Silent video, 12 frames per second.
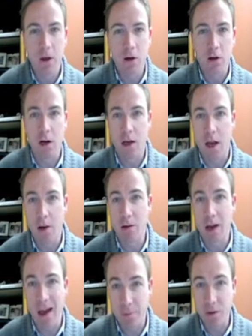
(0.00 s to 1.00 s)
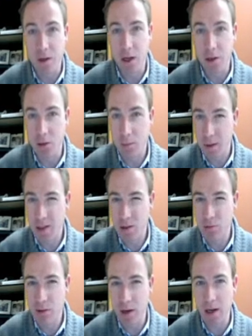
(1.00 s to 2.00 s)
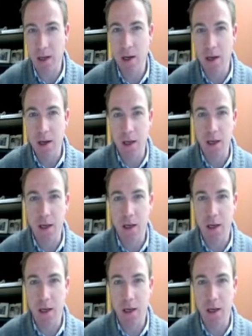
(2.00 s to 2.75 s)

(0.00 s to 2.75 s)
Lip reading: You're not allowed to advertise your business really in